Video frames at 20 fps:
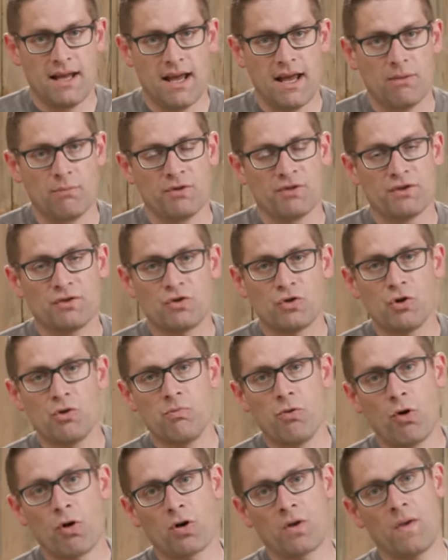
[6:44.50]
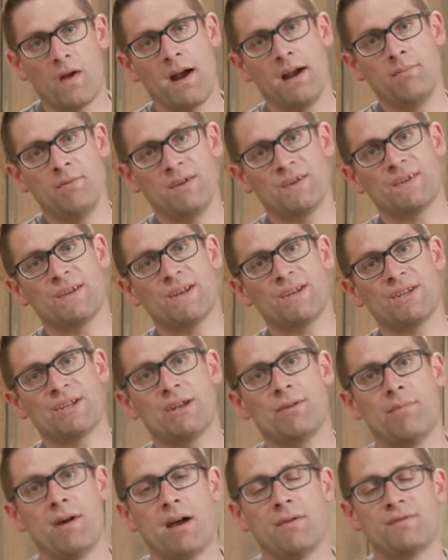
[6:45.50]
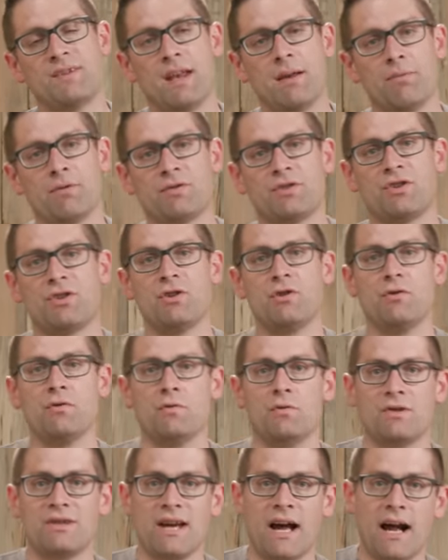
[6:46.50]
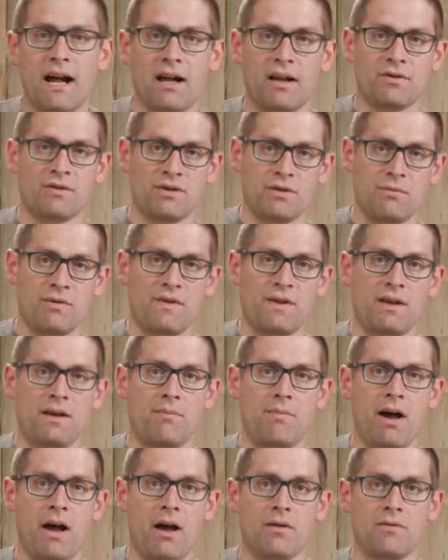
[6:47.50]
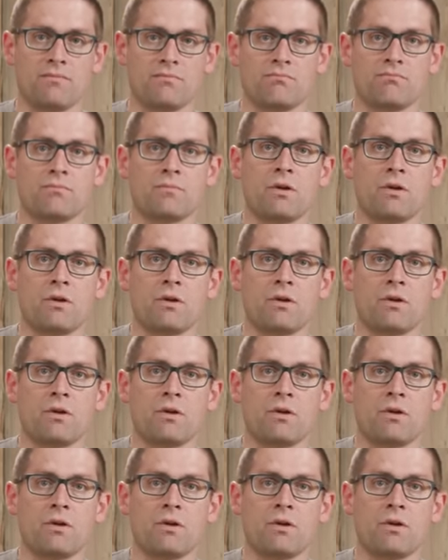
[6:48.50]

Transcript: And with the true bore alignment system, I was able to dial to within about